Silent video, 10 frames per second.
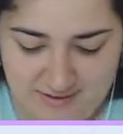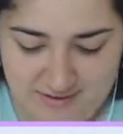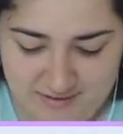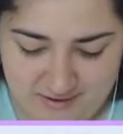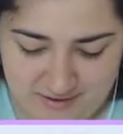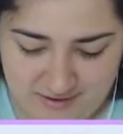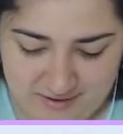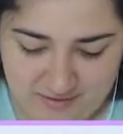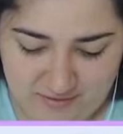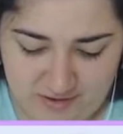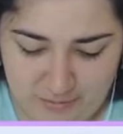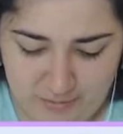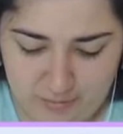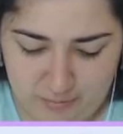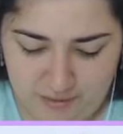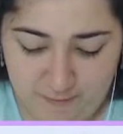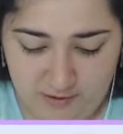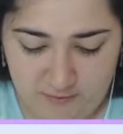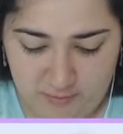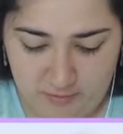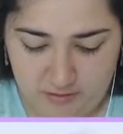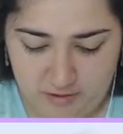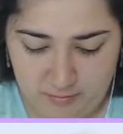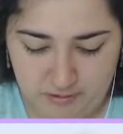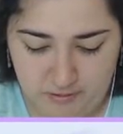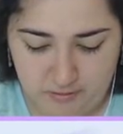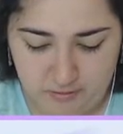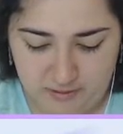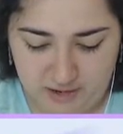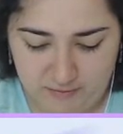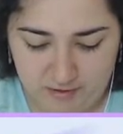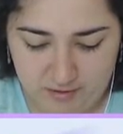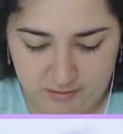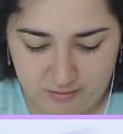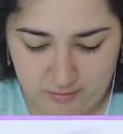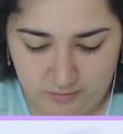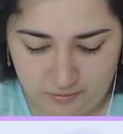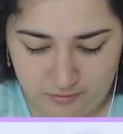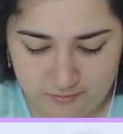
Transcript: Alright, let's try and put him in my favorite Pokeball. Do I have any of those?